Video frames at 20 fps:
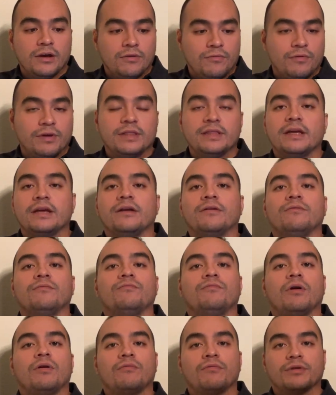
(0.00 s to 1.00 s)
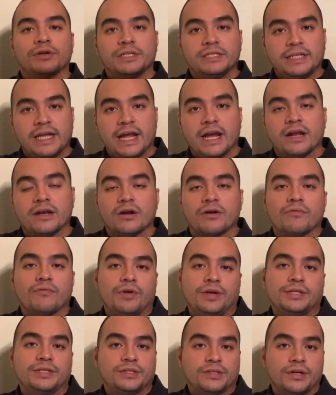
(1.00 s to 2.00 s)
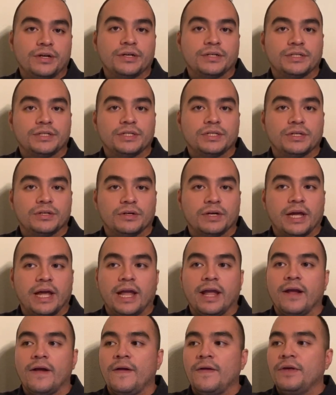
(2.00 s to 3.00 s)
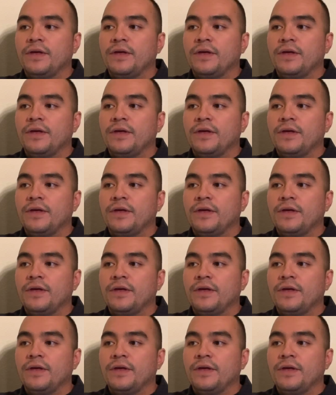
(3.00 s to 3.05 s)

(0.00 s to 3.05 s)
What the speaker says: within what we're saying in our research, okay?